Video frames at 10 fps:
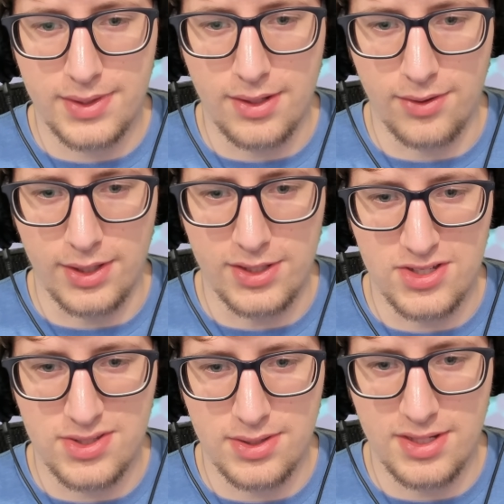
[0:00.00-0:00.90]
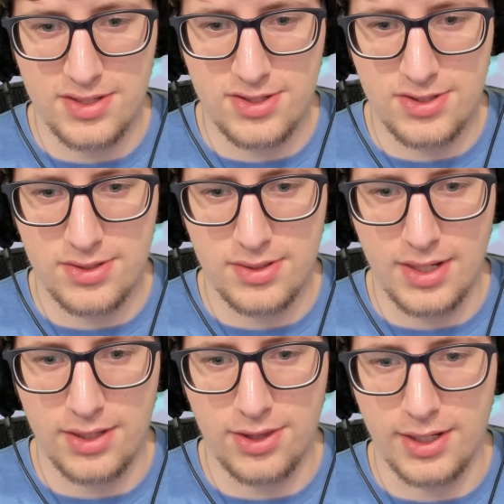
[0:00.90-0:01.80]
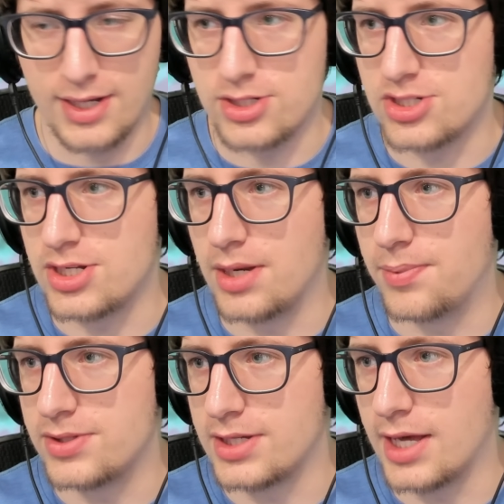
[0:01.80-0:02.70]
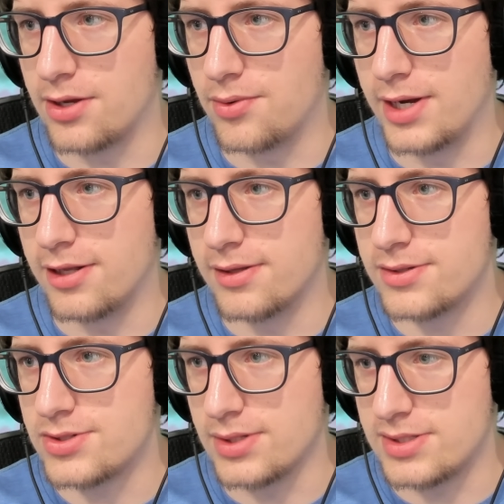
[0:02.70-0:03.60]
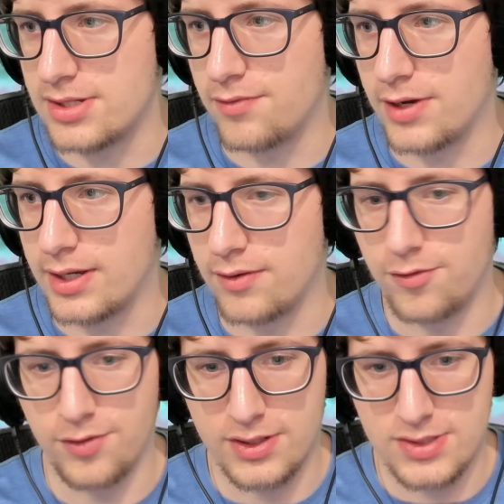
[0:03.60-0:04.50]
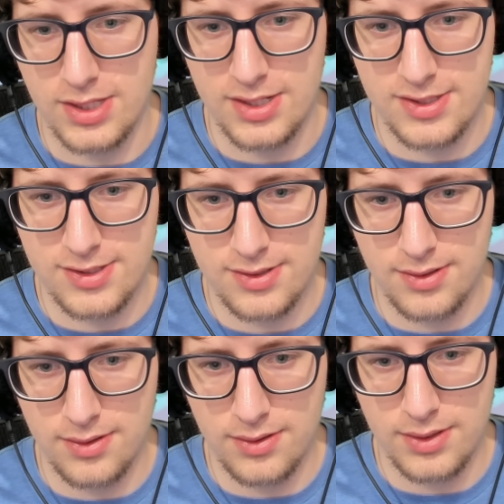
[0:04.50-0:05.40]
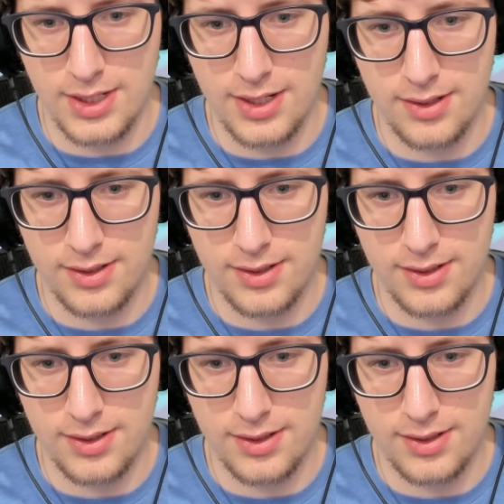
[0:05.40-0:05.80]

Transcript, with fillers: Okay, this, this I think I just didn't put together well. So let's see if I can fix this. Yeah,